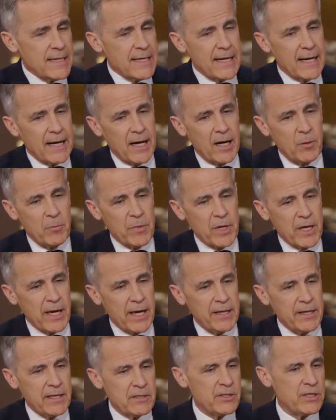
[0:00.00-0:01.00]

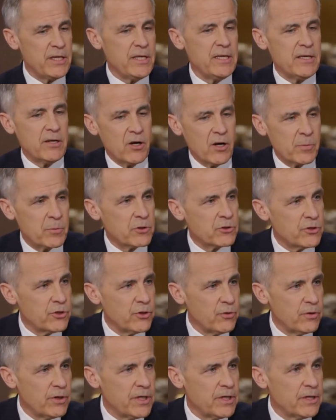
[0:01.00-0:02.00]
And they see
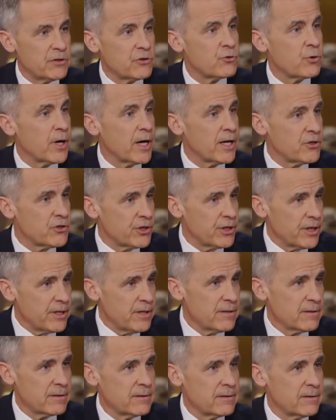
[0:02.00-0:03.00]
opportunity in tragedy,
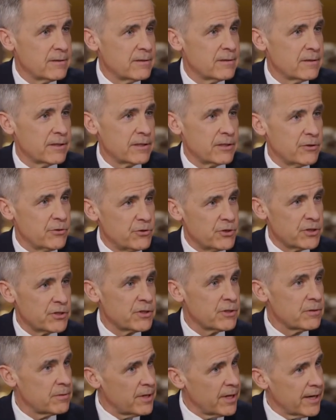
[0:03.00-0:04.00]
like you just
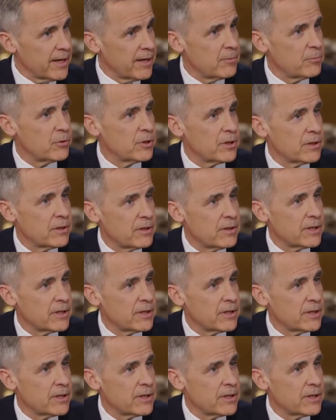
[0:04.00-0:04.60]
had with